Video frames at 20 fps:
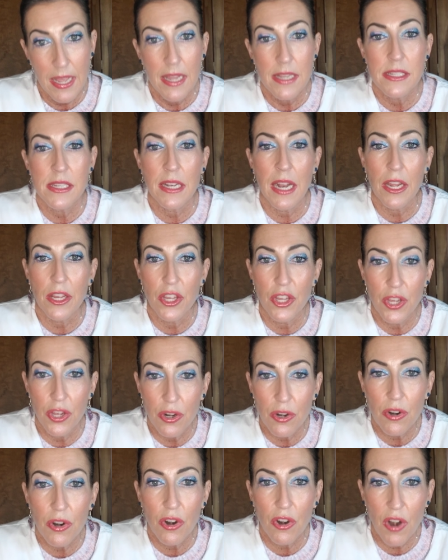Did I
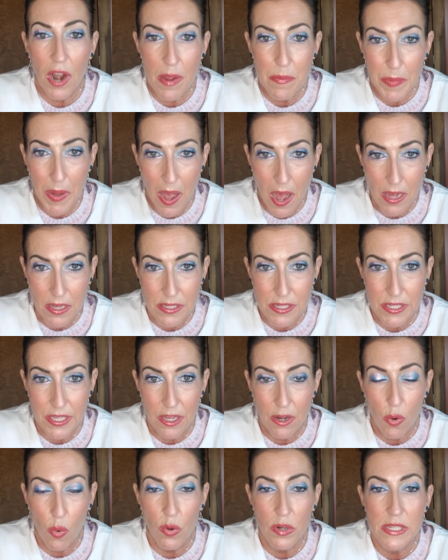cure her
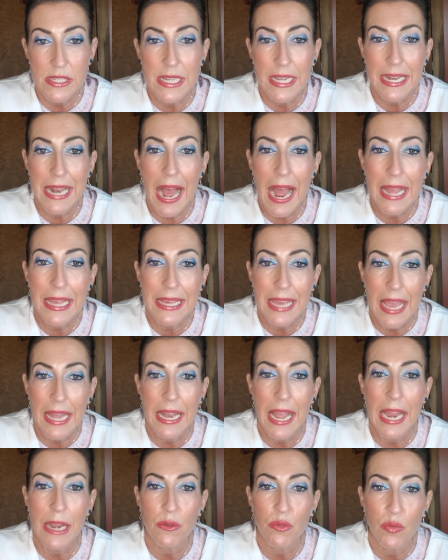hypoxia or did I get
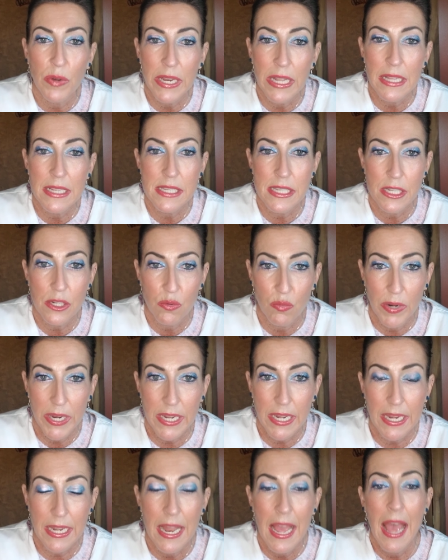a realistic
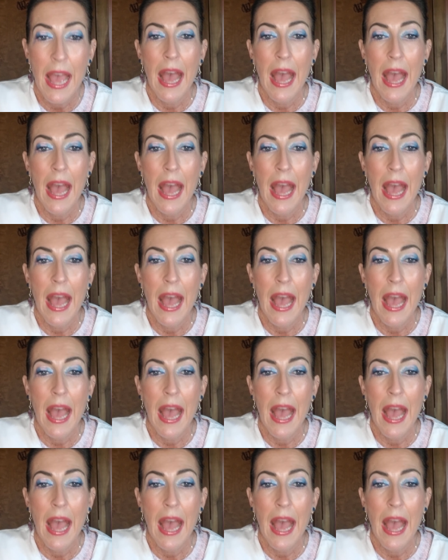reading?